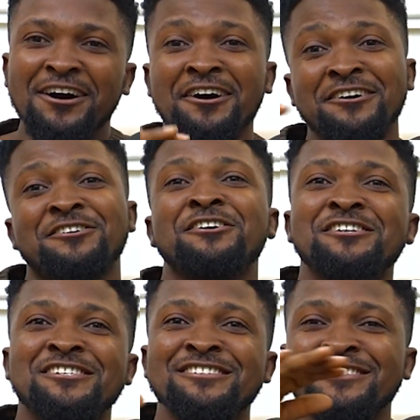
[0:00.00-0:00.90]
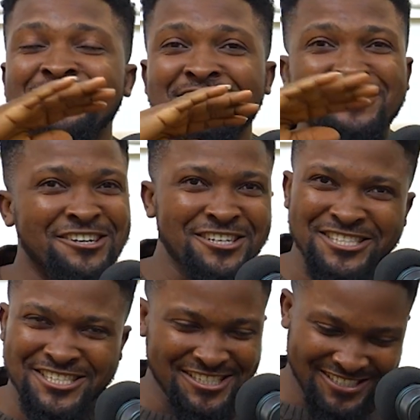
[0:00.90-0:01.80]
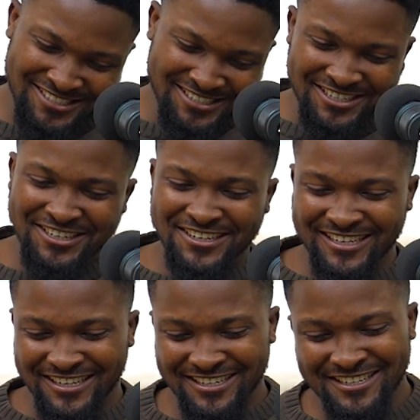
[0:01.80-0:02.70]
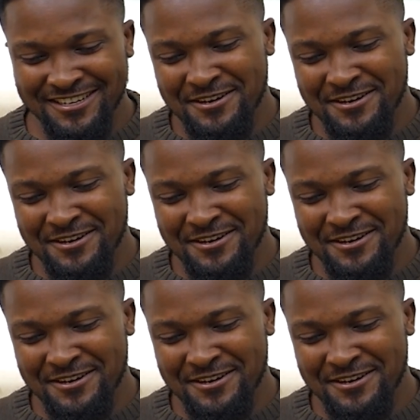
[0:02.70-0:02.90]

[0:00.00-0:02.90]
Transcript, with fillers: all crushes crushed. Yes, sir. Okay.